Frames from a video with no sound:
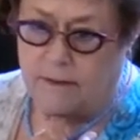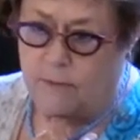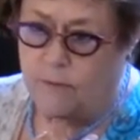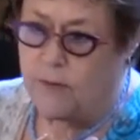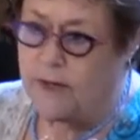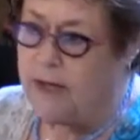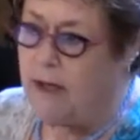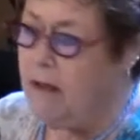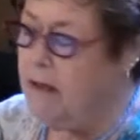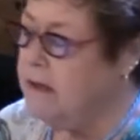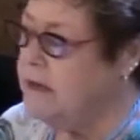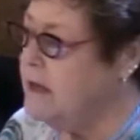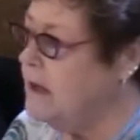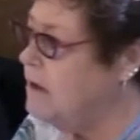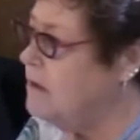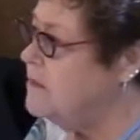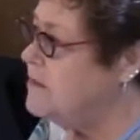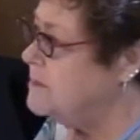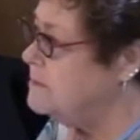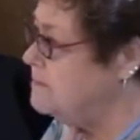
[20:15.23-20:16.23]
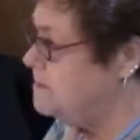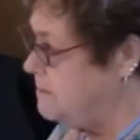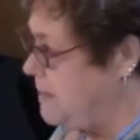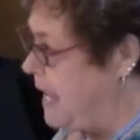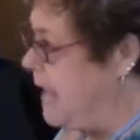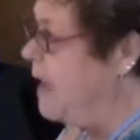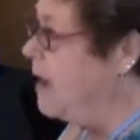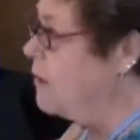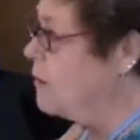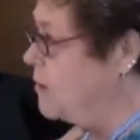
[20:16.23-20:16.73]
We all know the
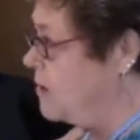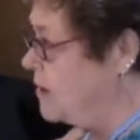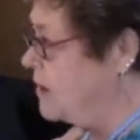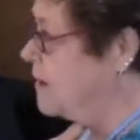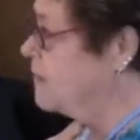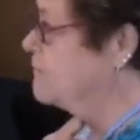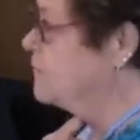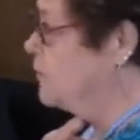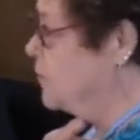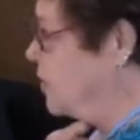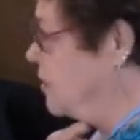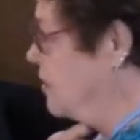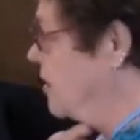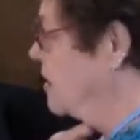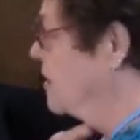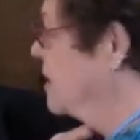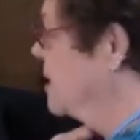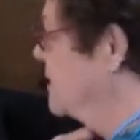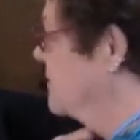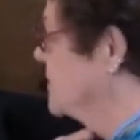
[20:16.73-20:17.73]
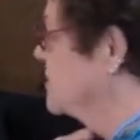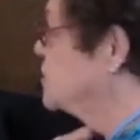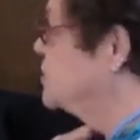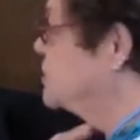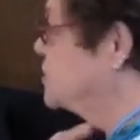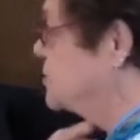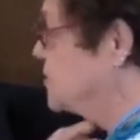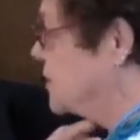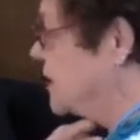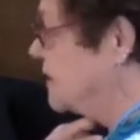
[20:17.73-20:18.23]
power of word and the
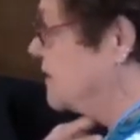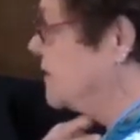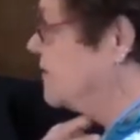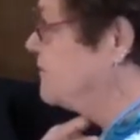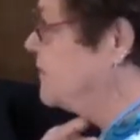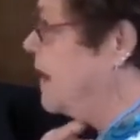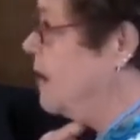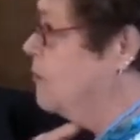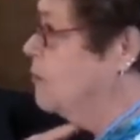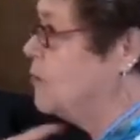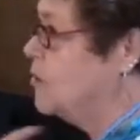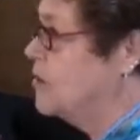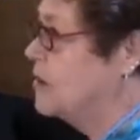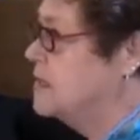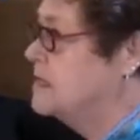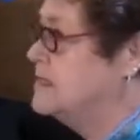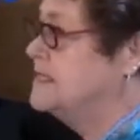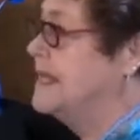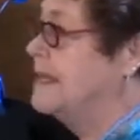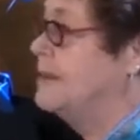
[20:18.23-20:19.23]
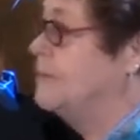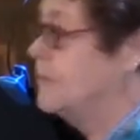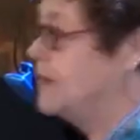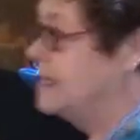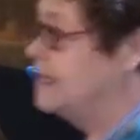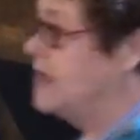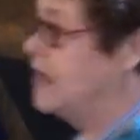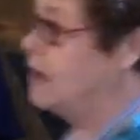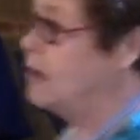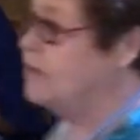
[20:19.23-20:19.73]
strength of our words, and we
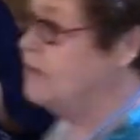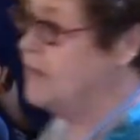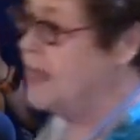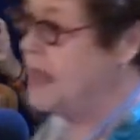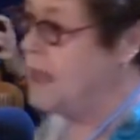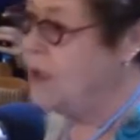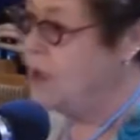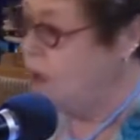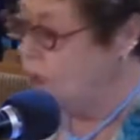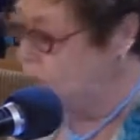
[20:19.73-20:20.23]
know that